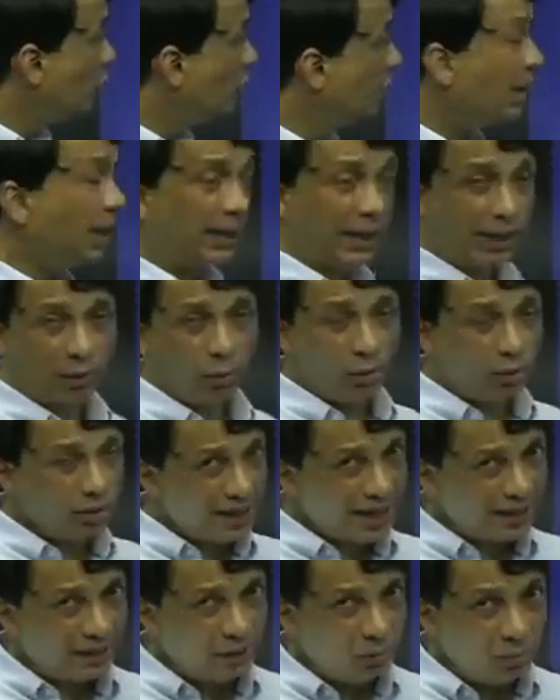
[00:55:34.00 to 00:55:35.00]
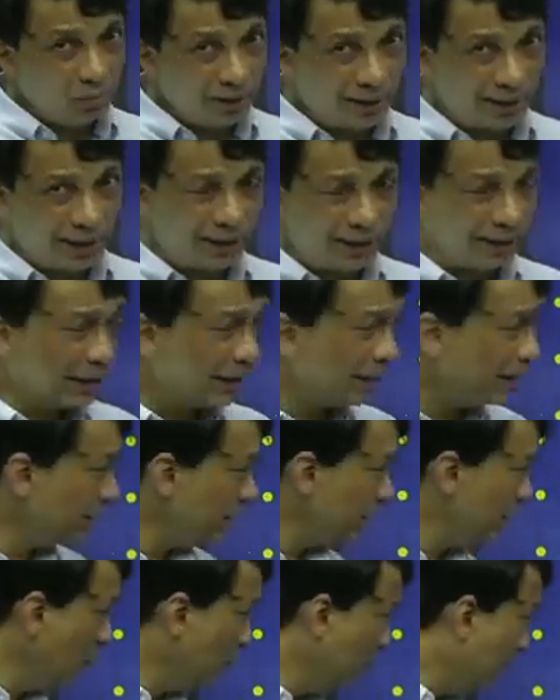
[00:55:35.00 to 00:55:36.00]
nummular keratitis. What is that? Nummular
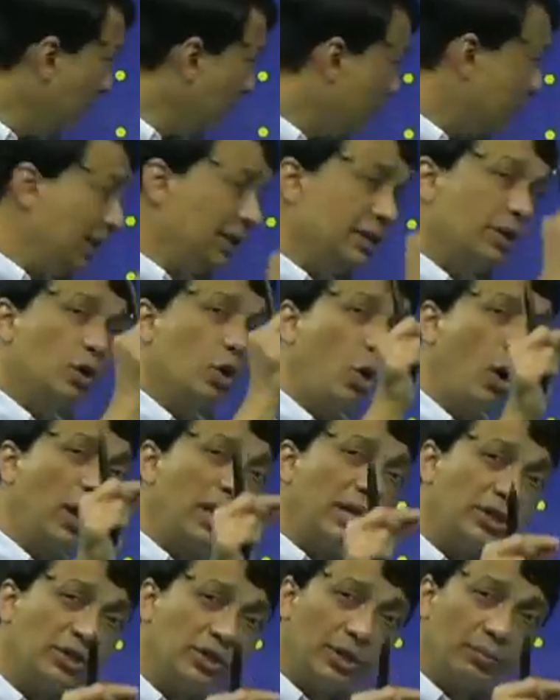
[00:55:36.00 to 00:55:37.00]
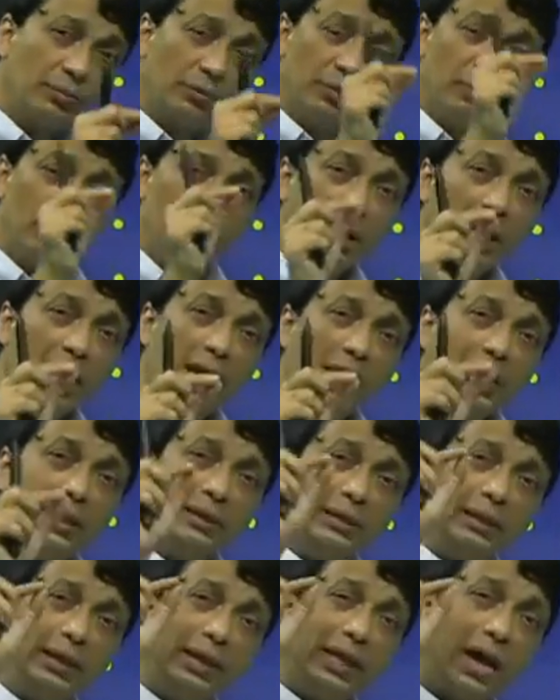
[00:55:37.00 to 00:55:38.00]
keratitis? Nummular means coin-shaped, no?
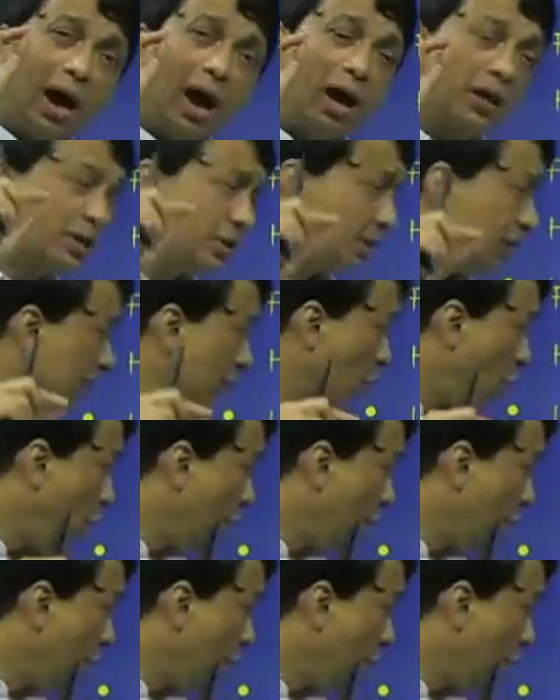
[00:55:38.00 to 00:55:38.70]
They are seen